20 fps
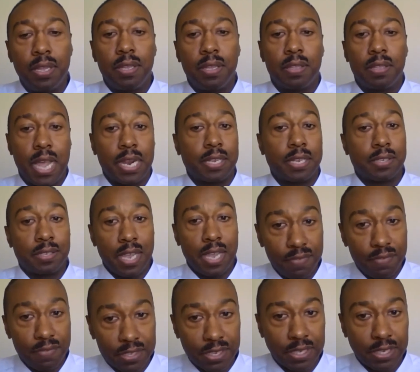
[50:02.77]
like a
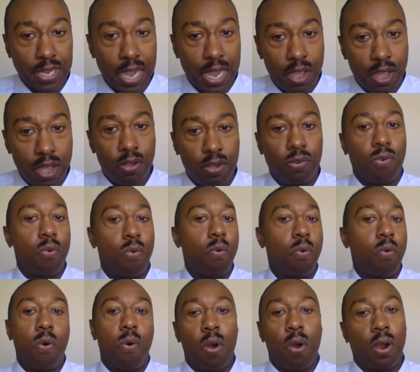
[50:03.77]
savings account
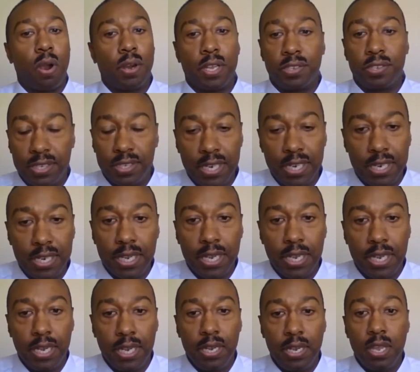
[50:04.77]
or a
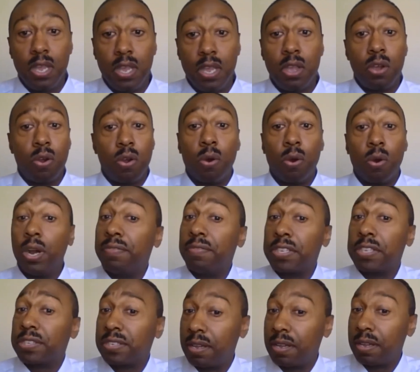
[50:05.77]
CD, or even
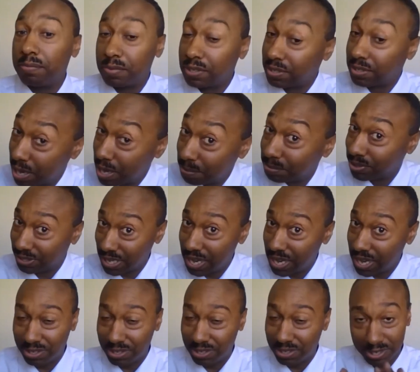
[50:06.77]
some
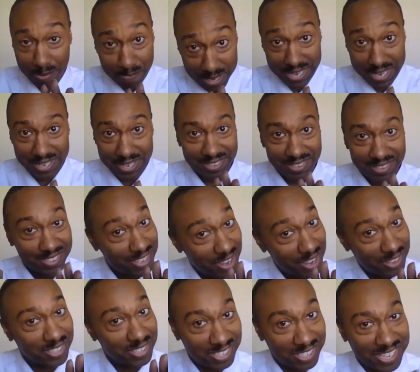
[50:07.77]
stocks. It depends
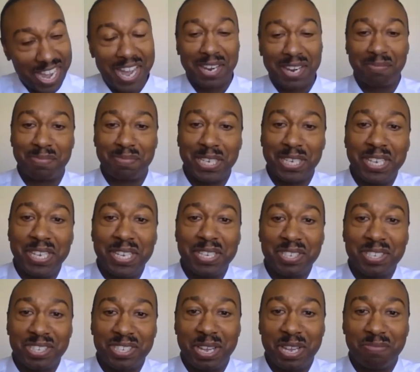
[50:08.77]
on the stock, but
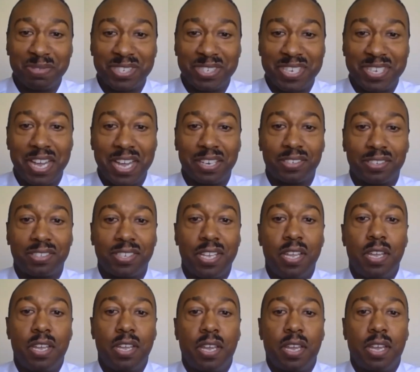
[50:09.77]
some stocks,
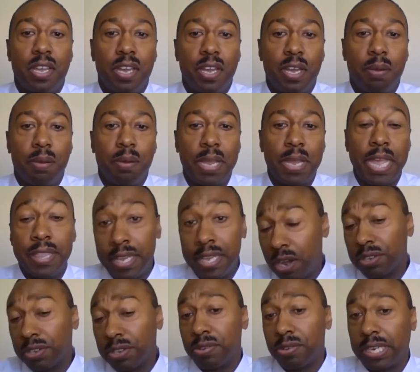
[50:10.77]
and then
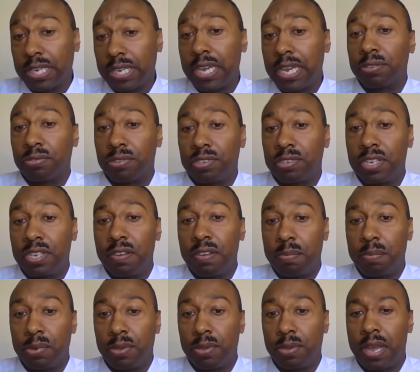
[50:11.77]
also accounts receivable.
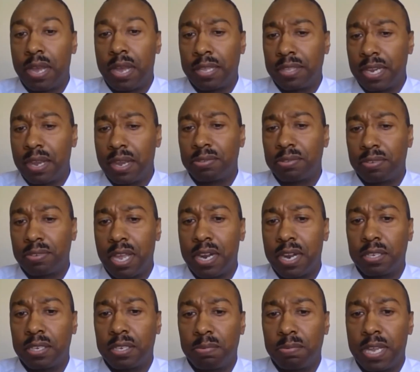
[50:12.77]
I think I was trying
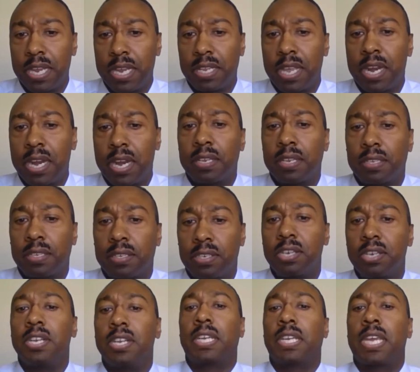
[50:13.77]
to explain that. A
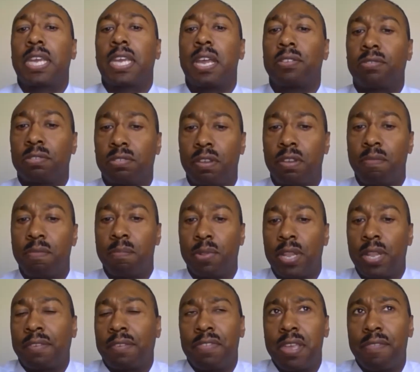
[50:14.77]
good accounts receivable, like
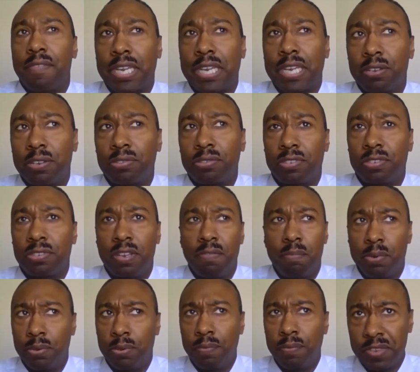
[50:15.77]
we have accounts
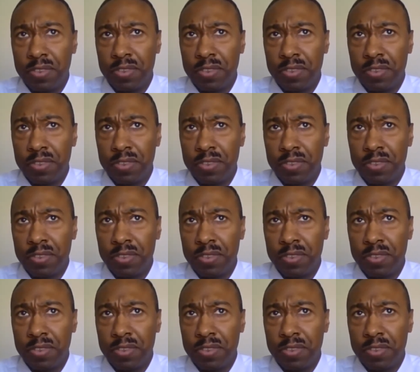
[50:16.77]
receivable.